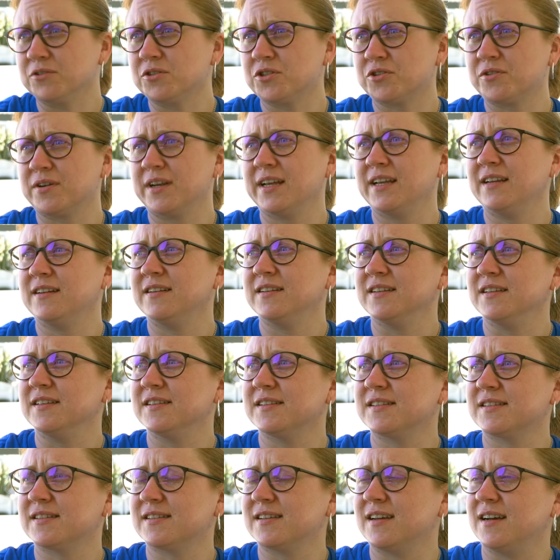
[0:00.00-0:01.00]
trained
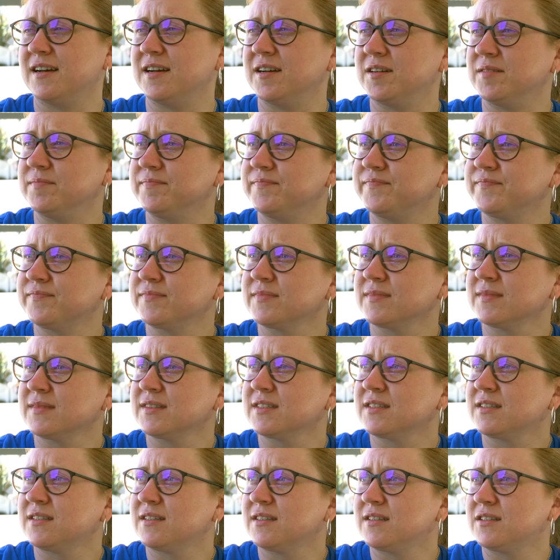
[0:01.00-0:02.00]

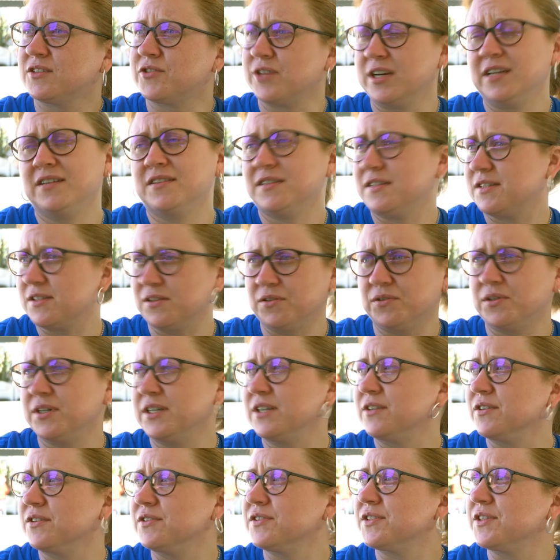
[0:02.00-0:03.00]
as
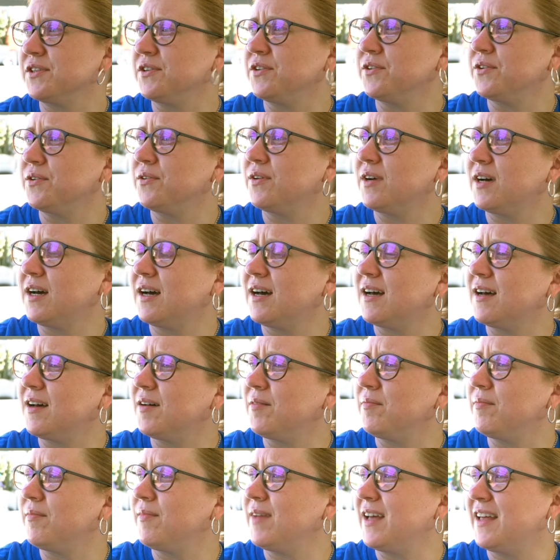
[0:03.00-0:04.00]
lawyers,
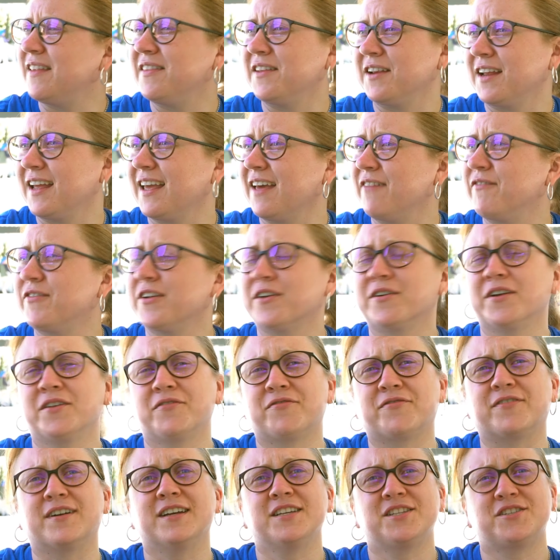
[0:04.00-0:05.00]
and they get very
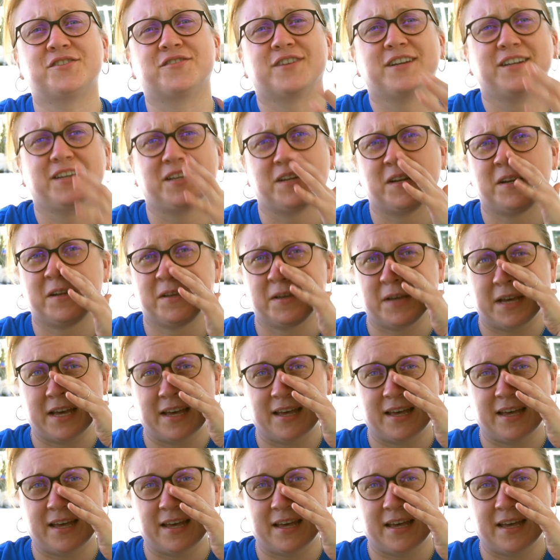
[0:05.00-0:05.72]
frustrated